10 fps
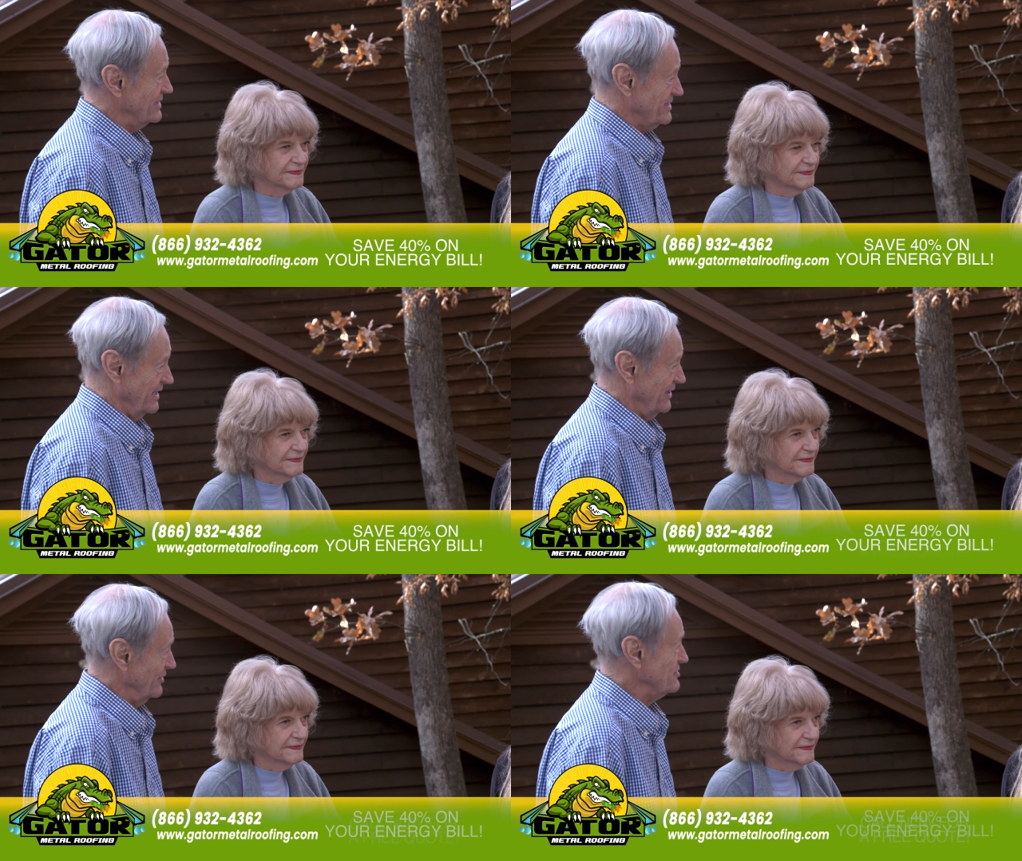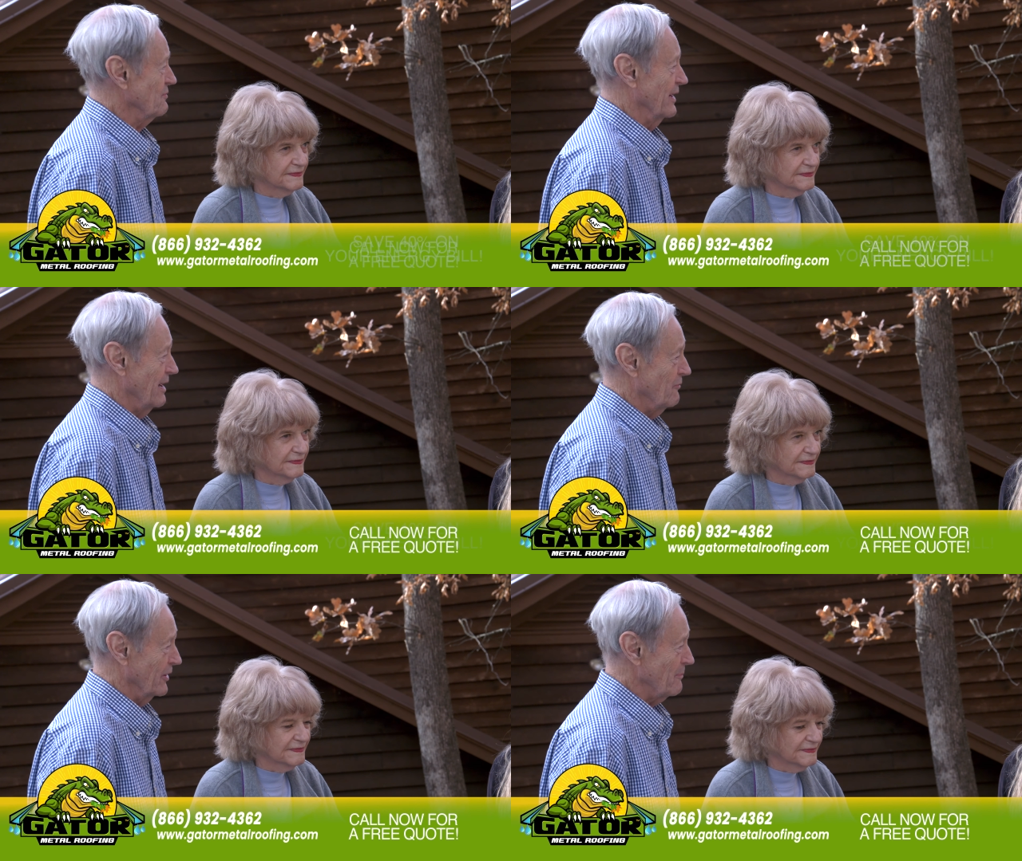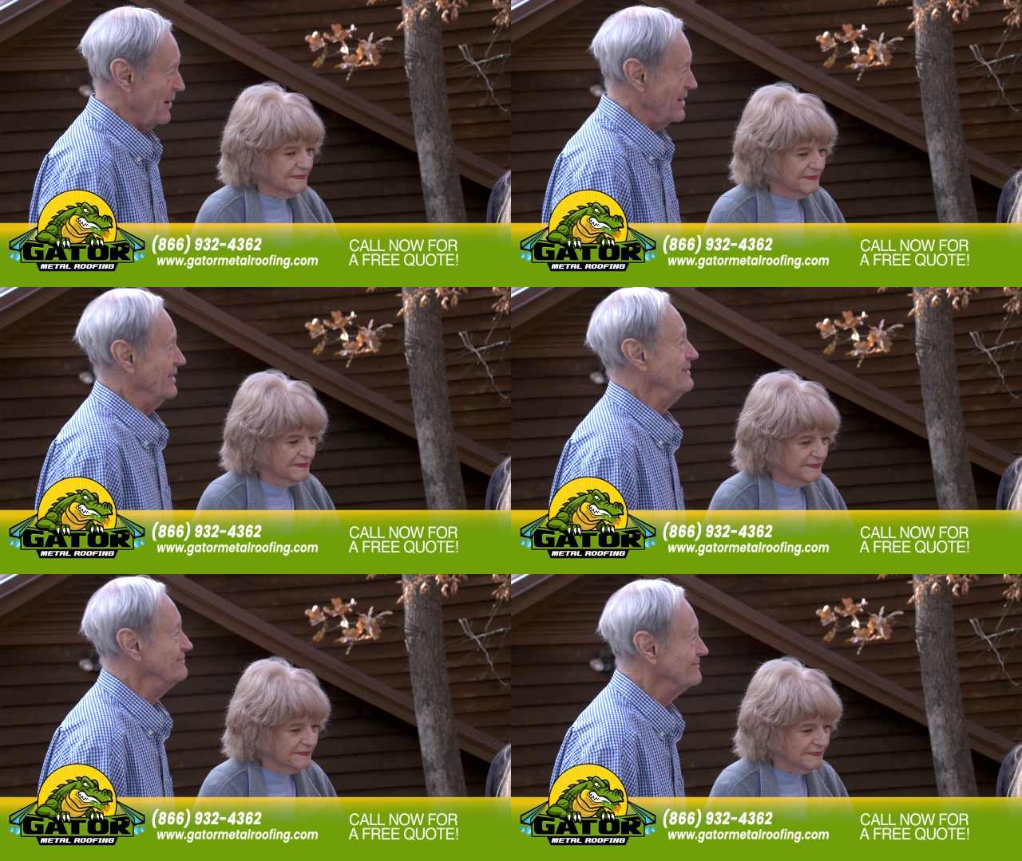Speaker 1: I said, "Here's what I want to
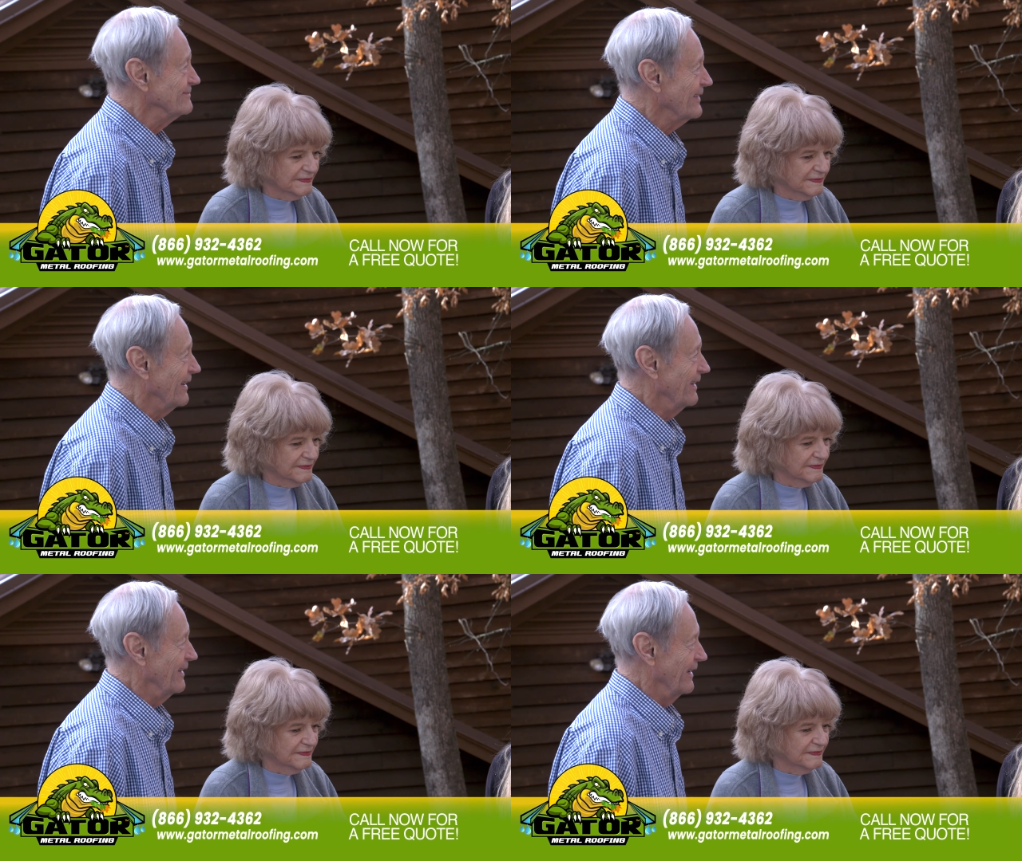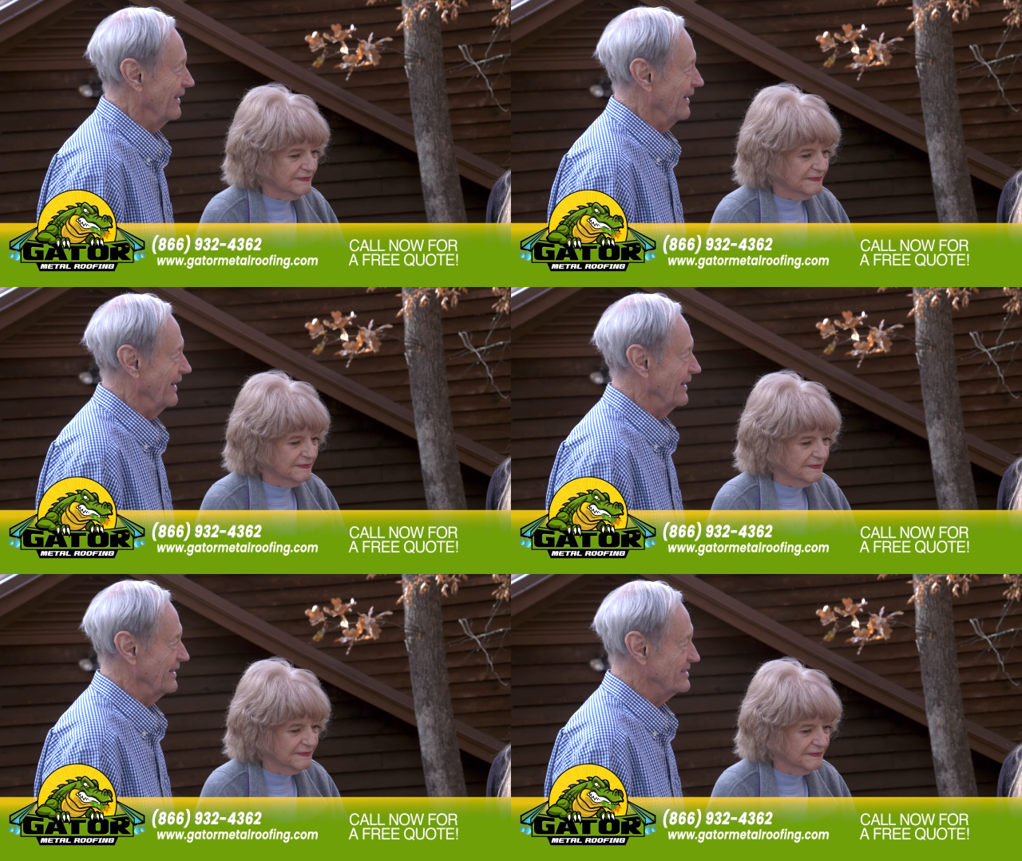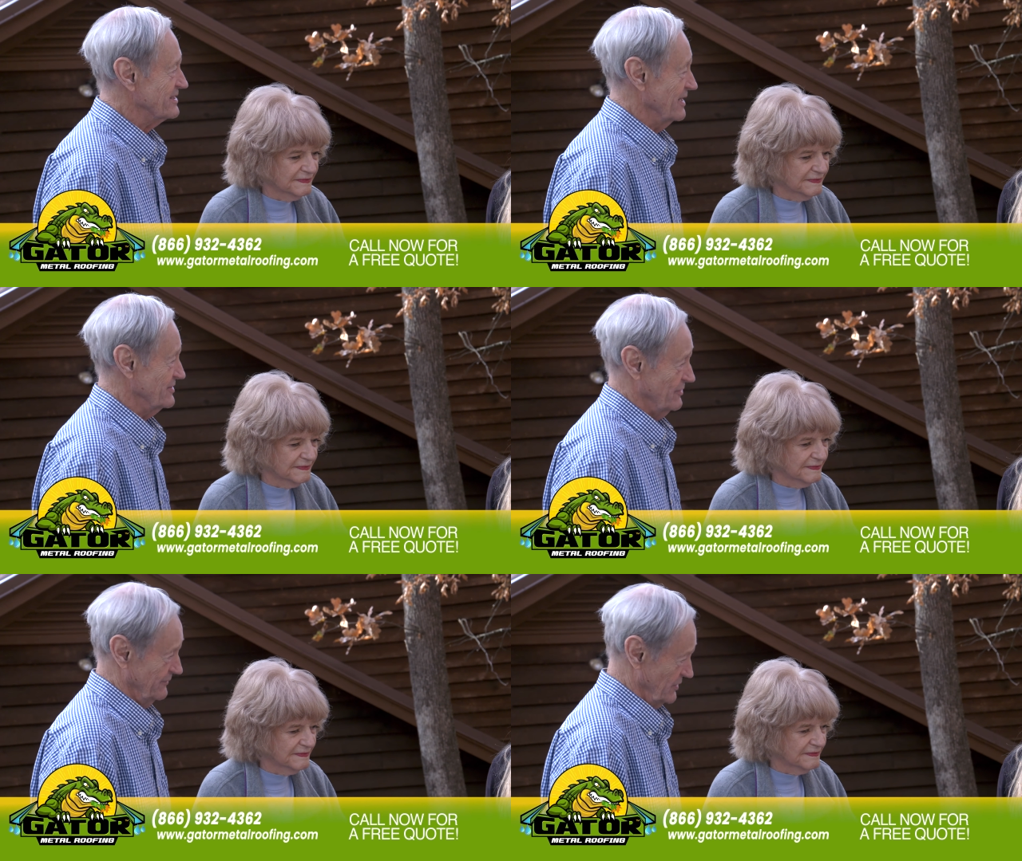pay," and he
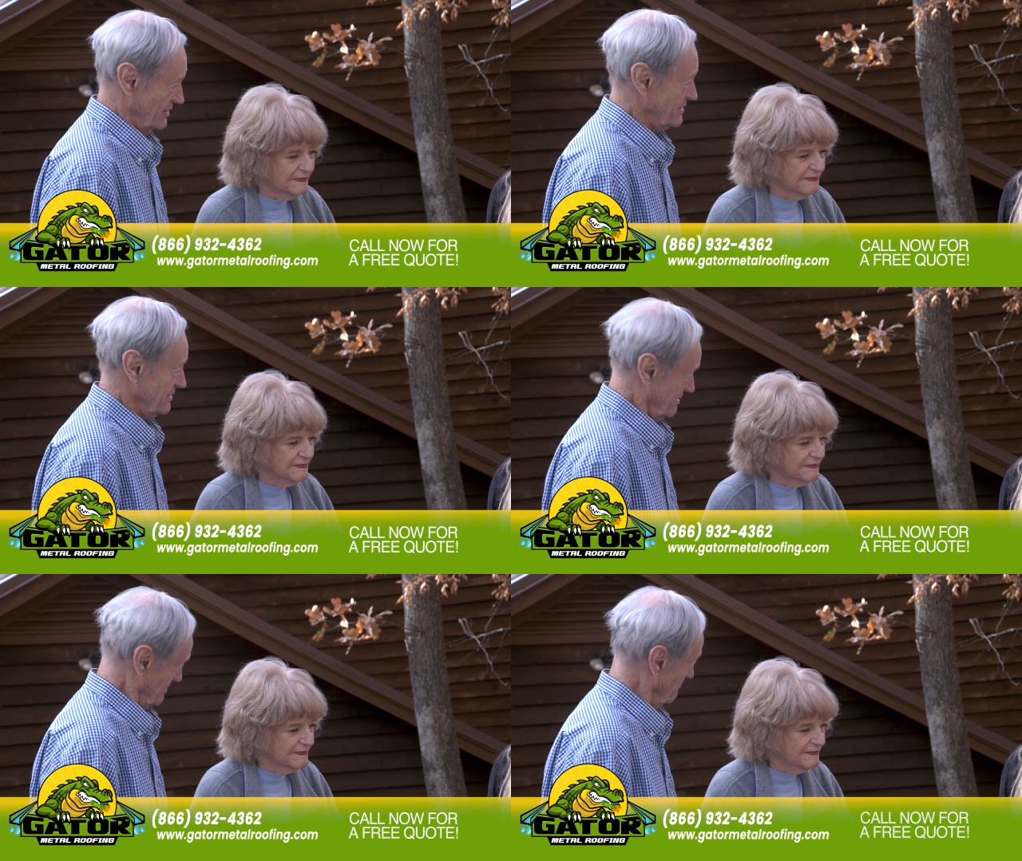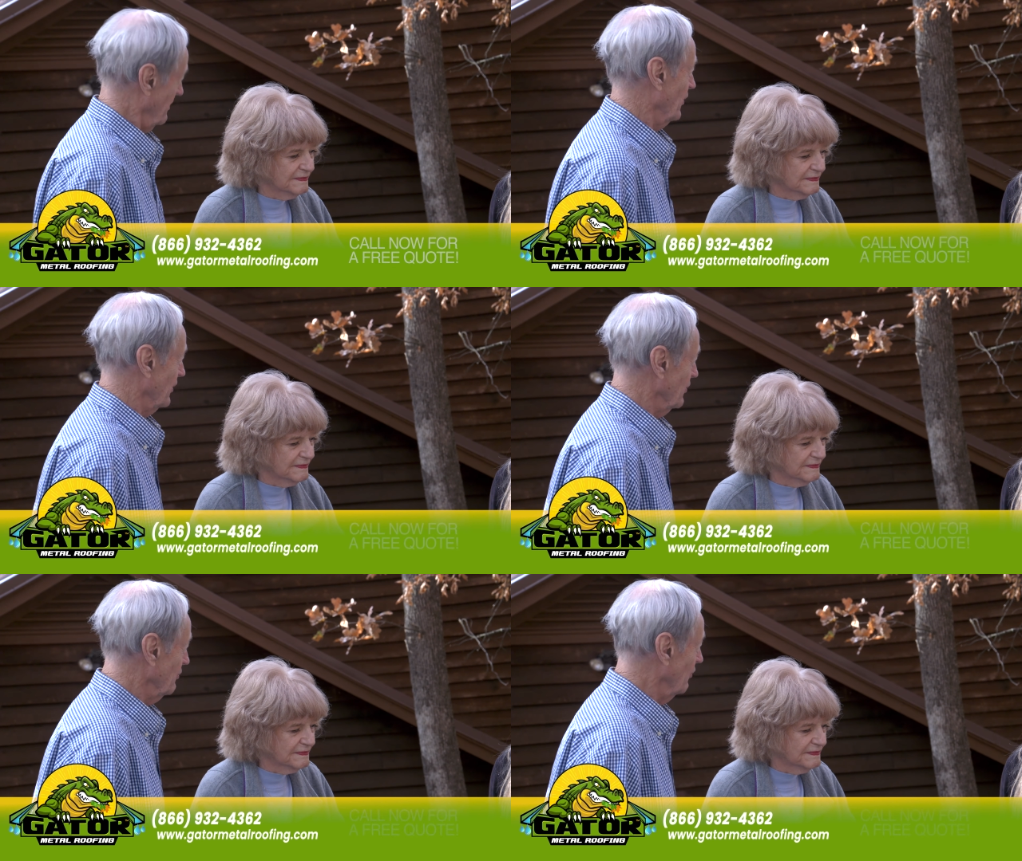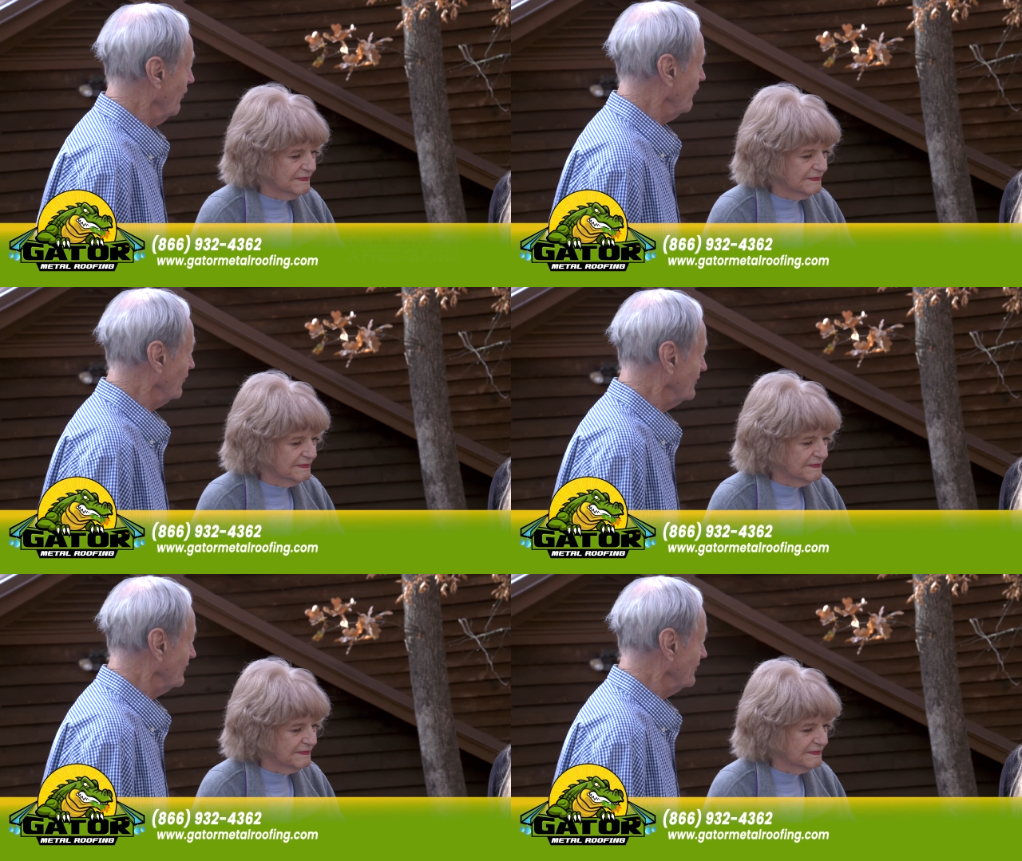says, "You've just bought a new roof."